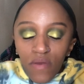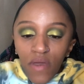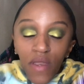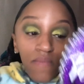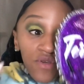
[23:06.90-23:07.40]

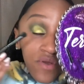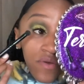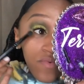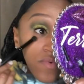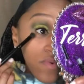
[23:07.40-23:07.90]
and I'm gonna
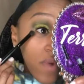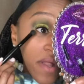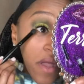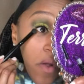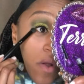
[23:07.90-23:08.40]
run
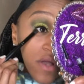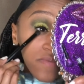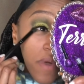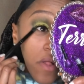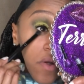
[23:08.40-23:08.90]
it across
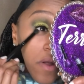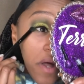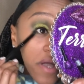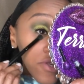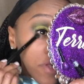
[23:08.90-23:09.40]
my lower
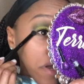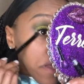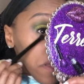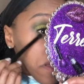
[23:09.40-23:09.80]
lash line.